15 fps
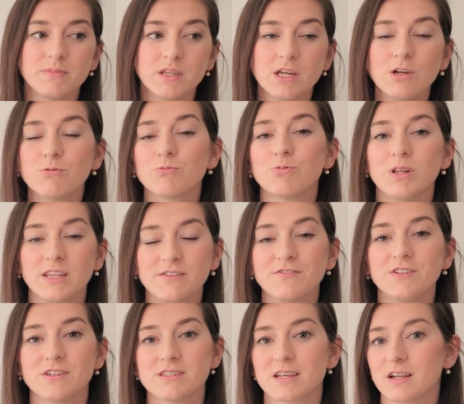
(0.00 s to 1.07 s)
it really
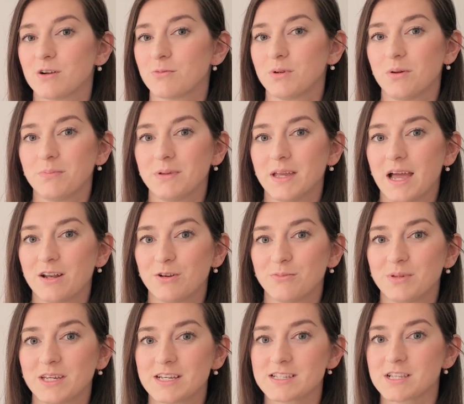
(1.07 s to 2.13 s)
feels like a real piano
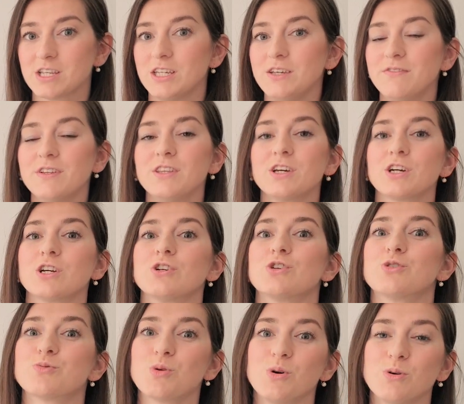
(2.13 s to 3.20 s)
because even the
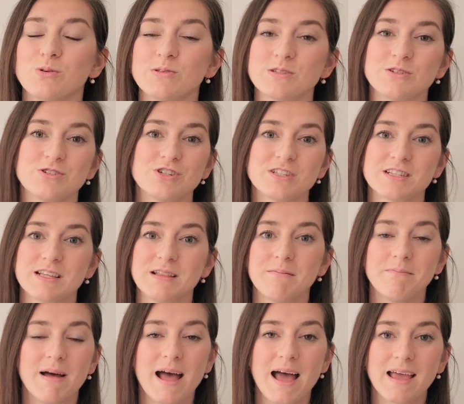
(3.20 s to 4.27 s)
controls are just in the
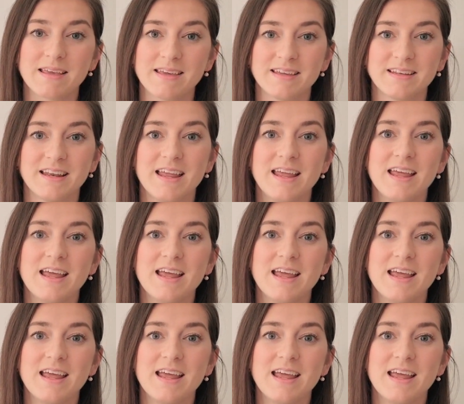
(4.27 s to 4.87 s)
back, and